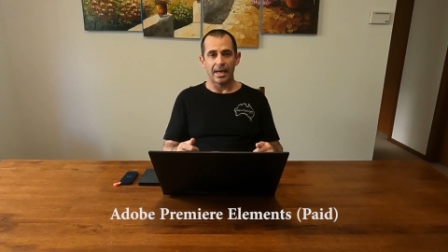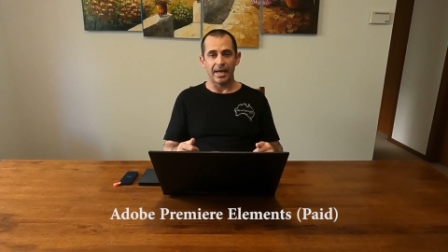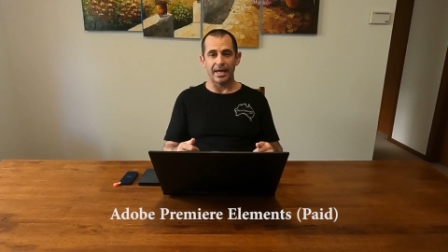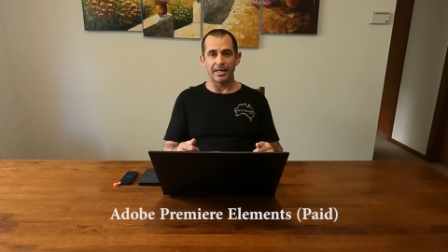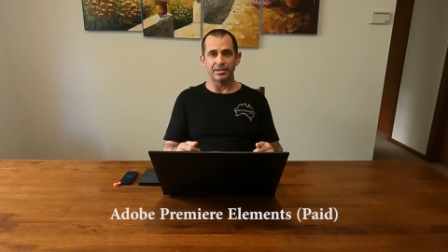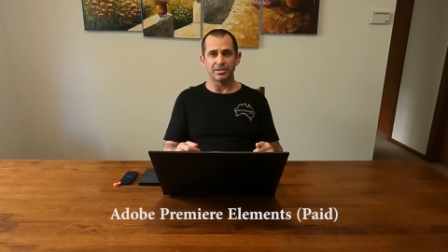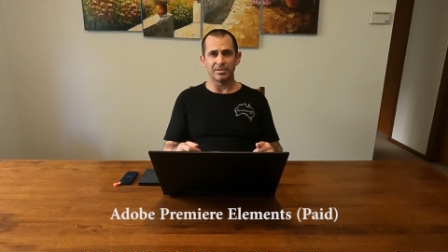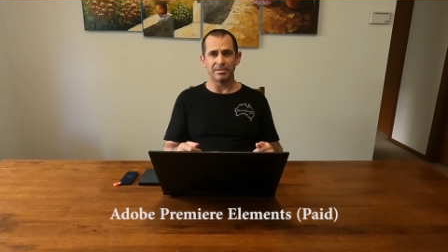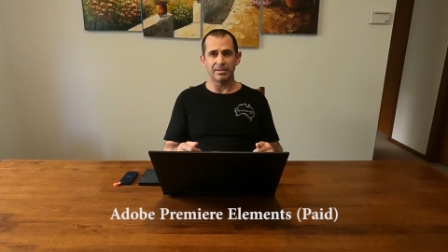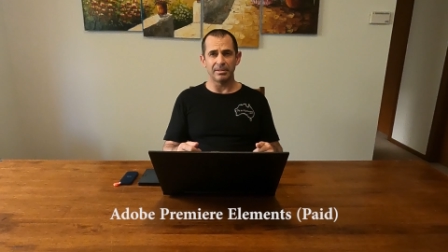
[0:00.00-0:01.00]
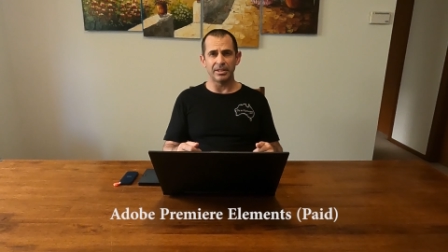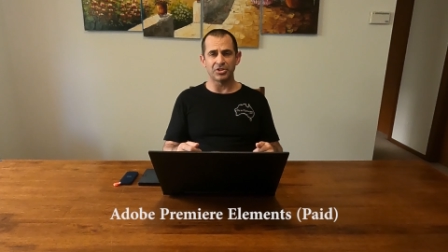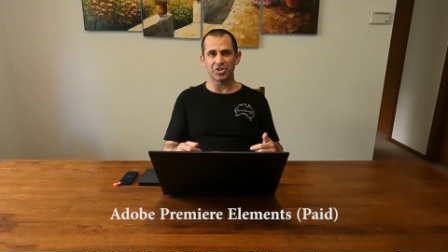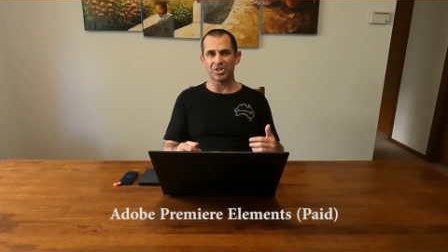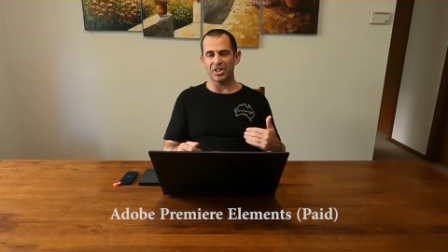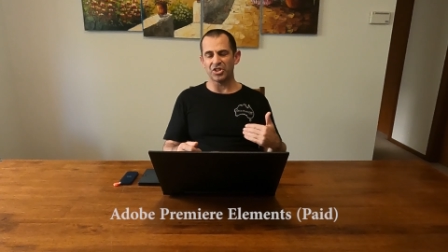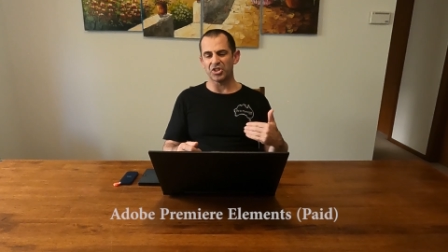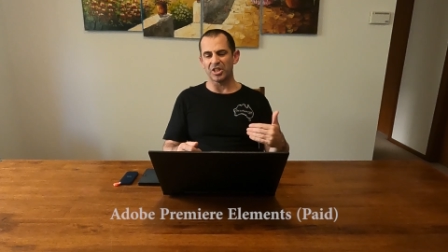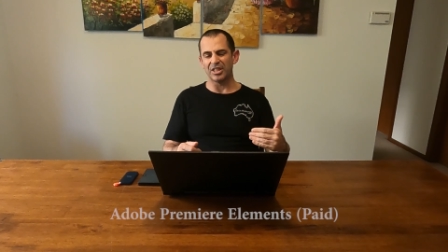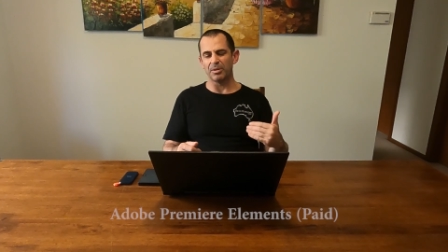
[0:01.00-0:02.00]
And it's just, it's
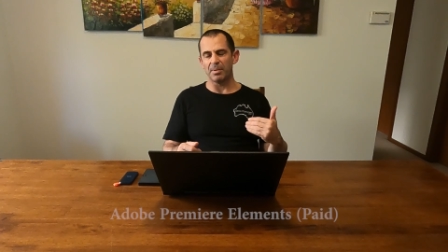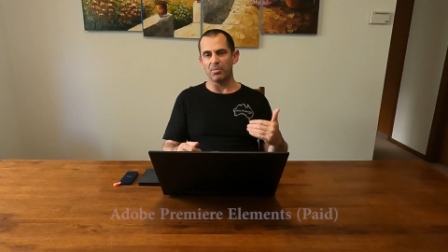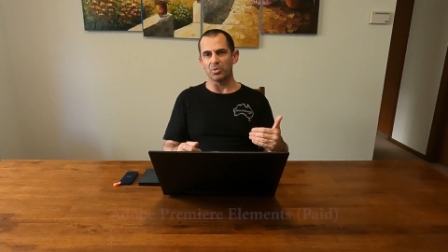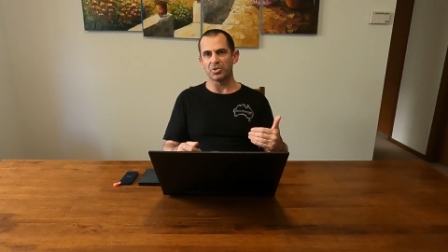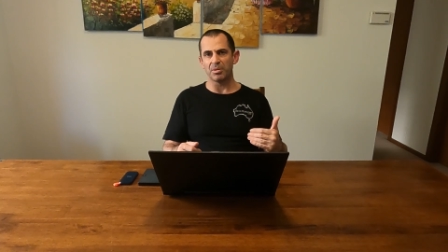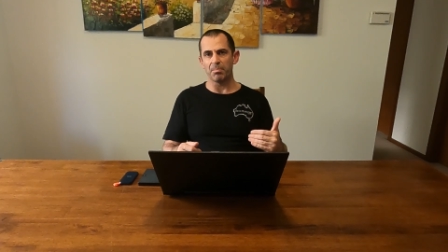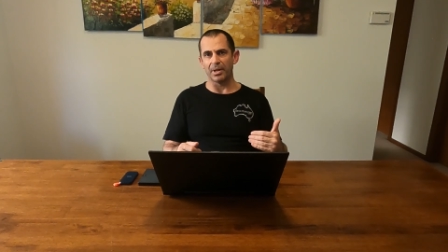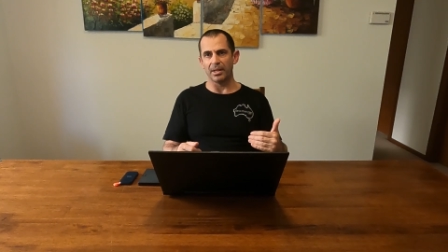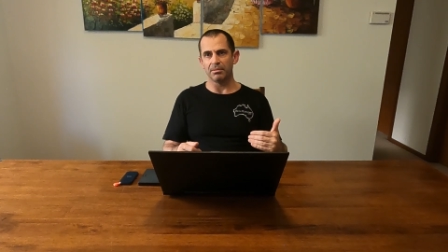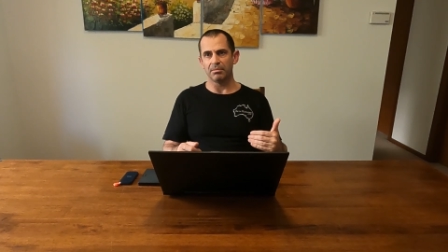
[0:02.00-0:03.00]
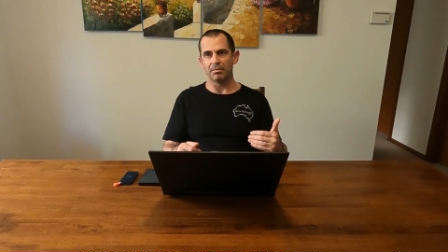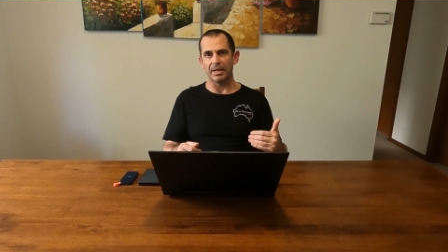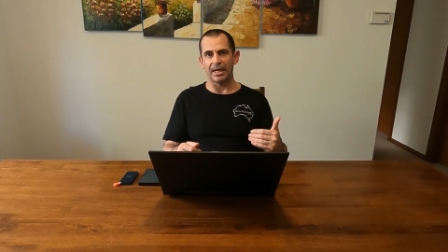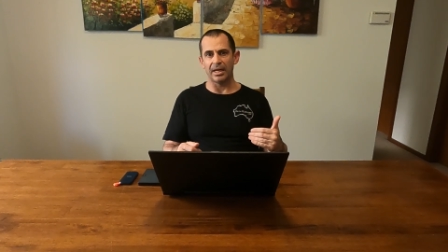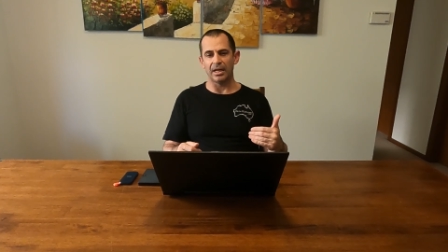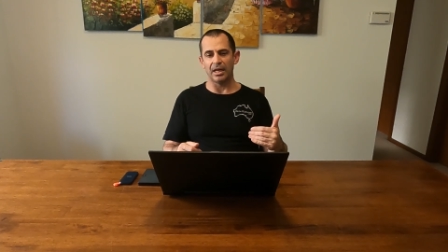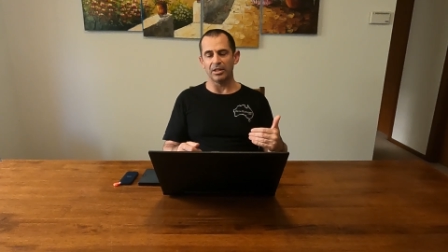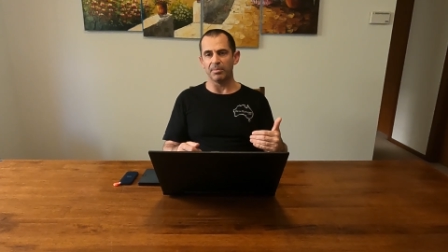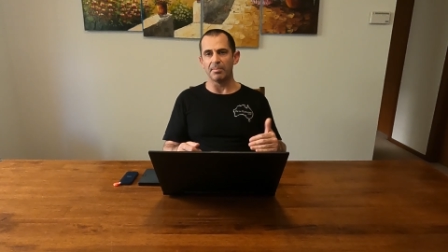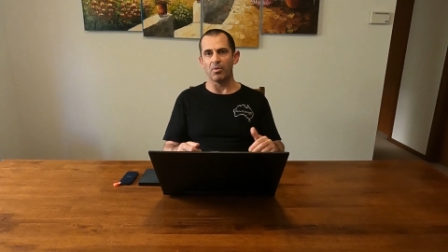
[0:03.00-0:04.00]
just a little bit more simpler, uh, a
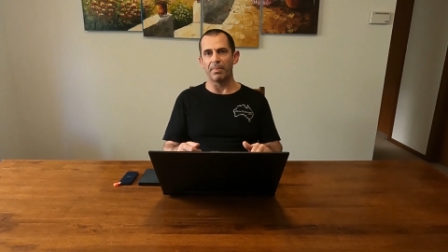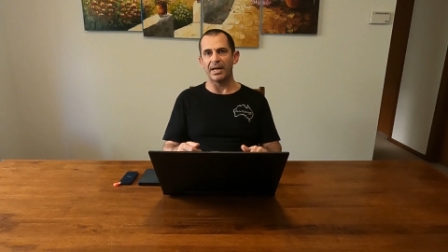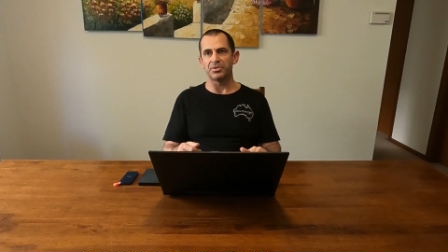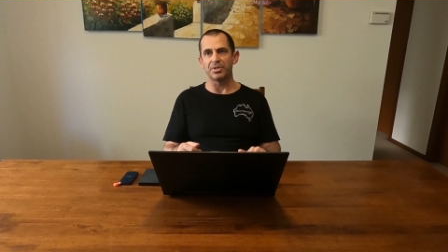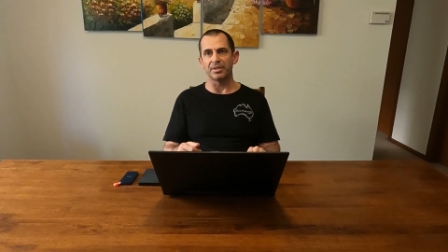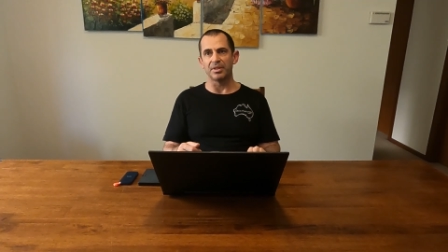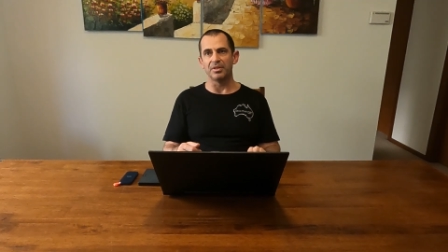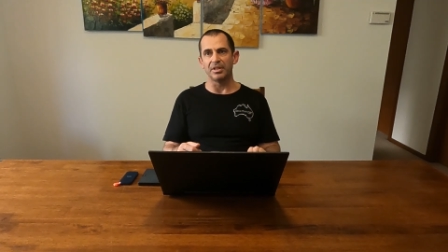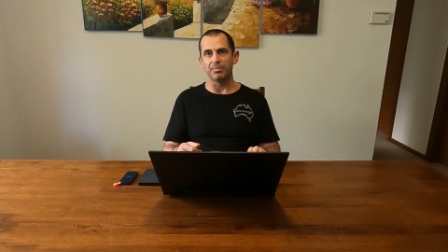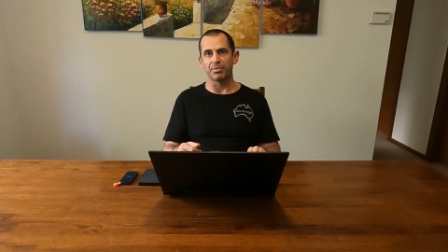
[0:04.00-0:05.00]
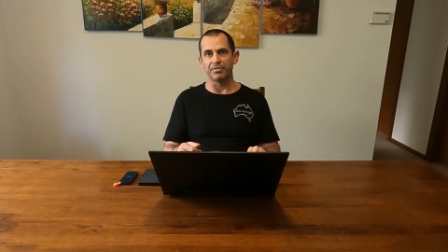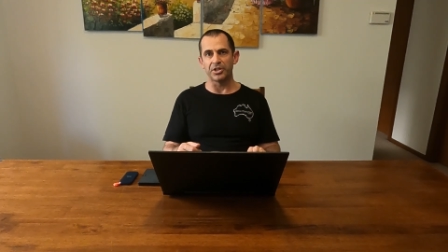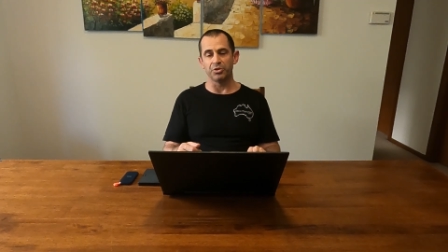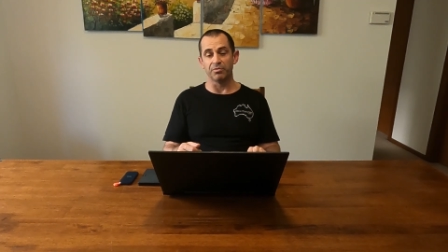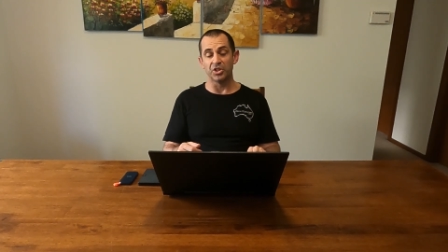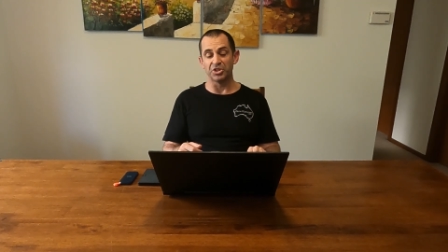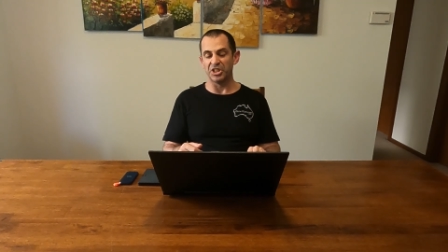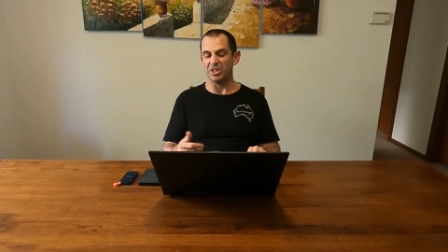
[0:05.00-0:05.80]
little bit more basic than the professional version.